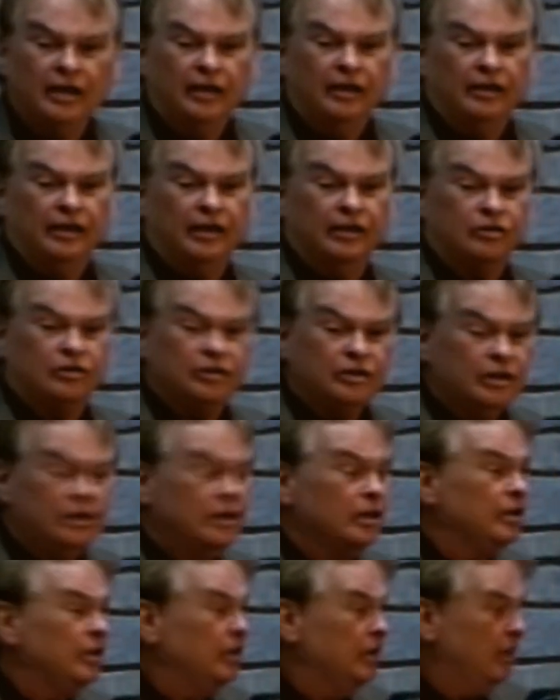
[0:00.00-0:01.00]
that she
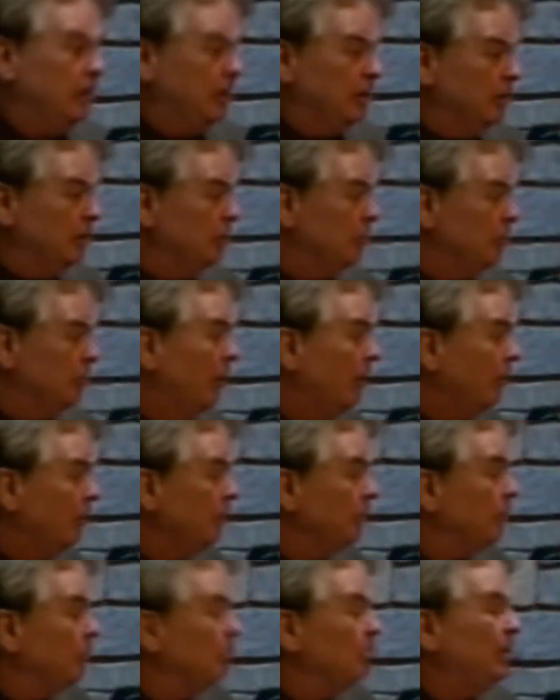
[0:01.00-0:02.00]
and
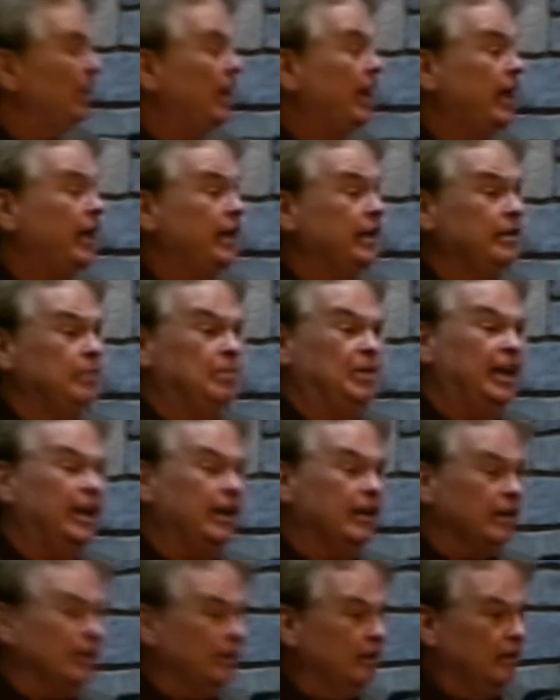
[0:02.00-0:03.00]
Charles applied back